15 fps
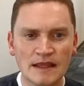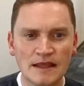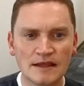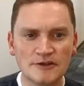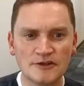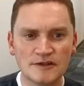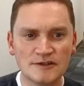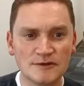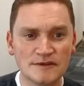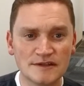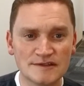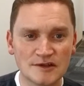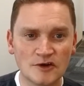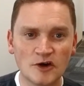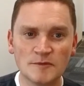And you can do
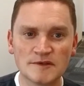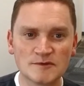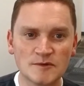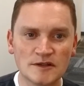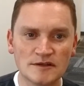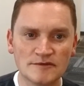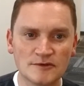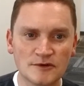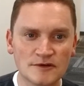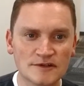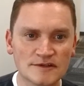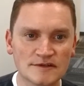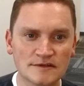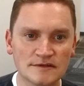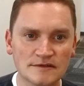things at home as well, of
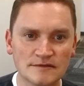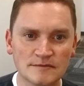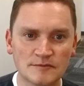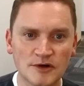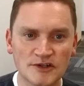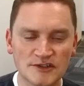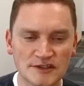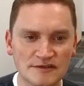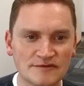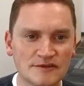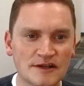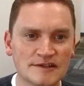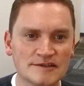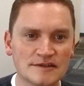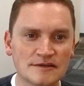course, brushing and
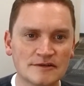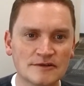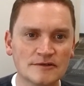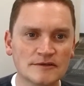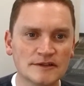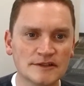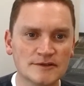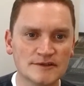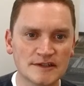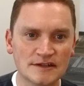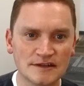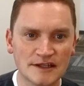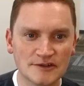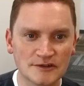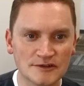flossing thoroughly, using an
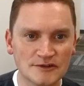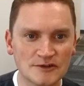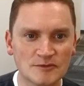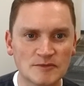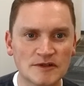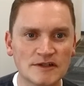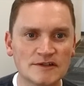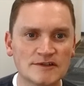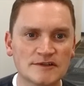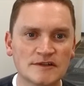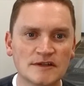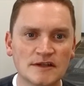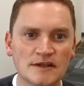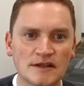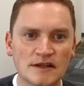electric toothbrush,
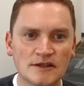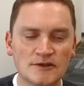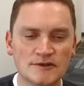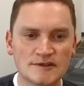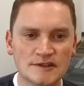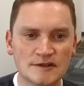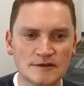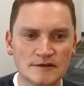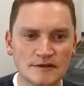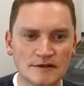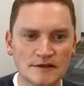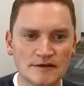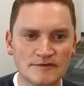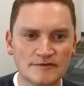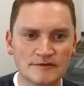using
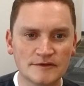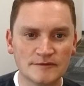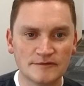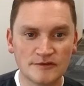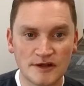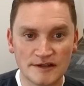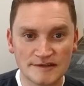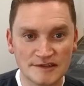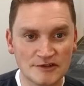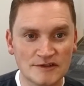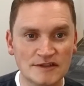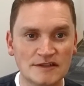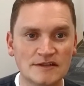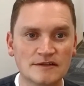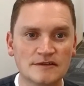flossing your
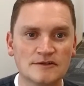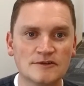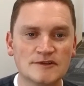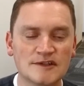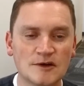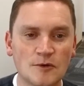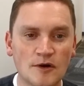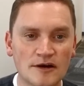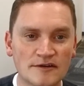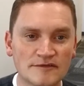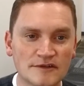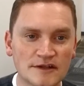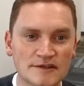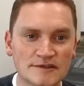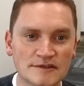teeth, or using a water
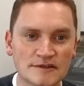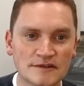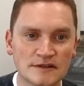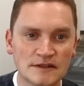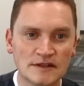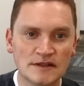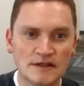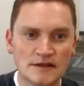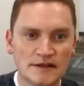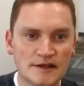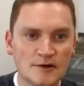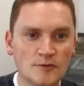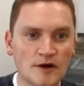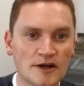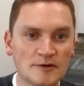flosser
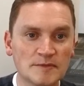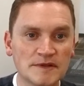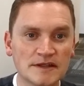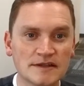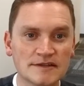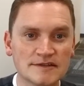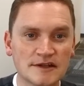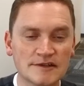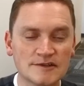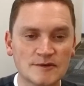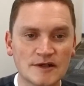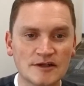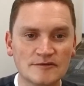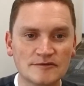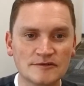like a Waterpik is
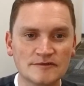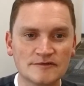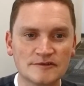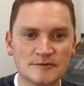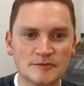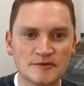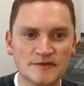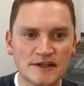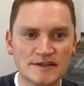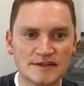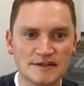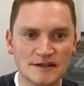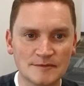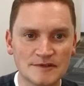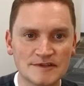also helpful for
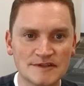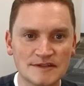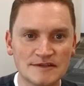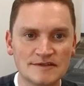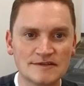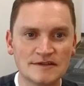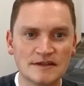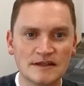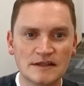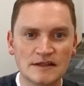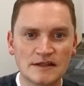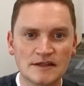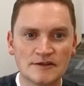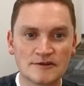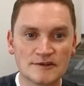preventing gum disease.
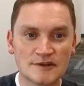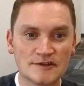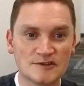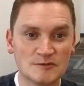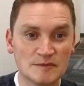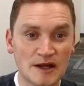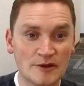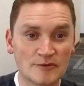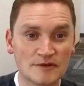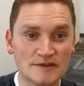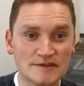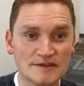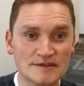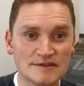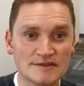There's also mouth
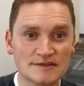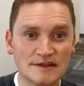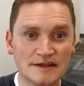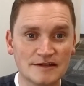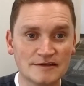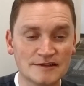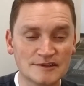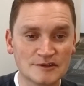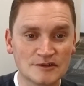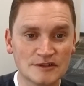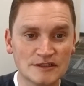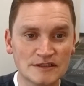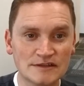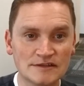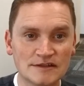rinses like
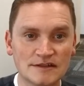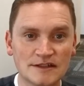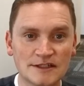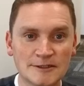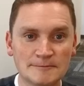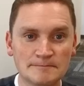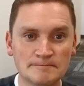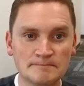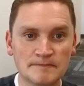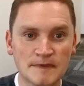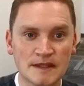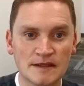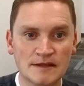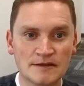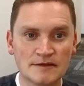Listerine.
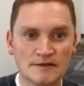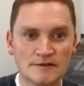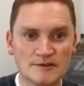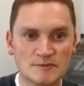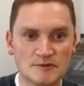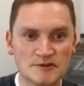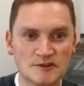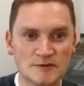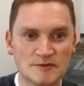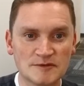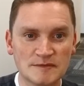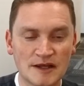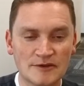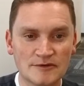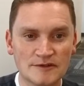There's
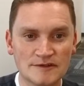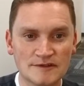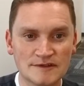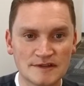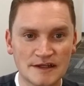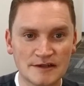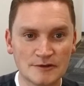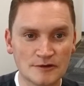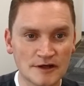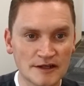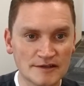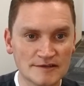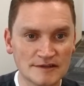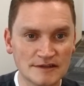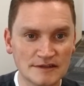prescription mouth rinses like
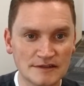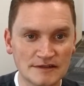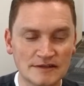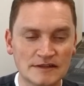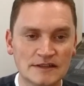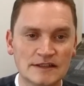chlorhexidine.